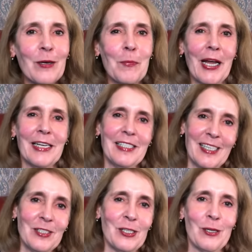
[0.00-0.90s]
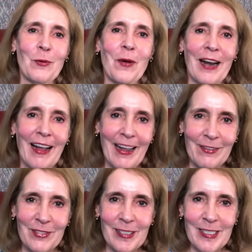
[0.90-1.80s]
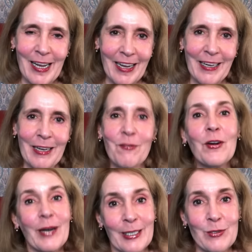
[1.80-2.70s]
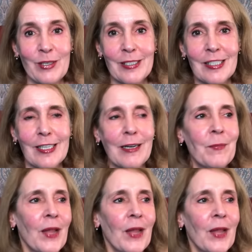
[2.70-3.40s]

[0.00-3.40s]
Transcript: pay attention to what I have to say if you're interested.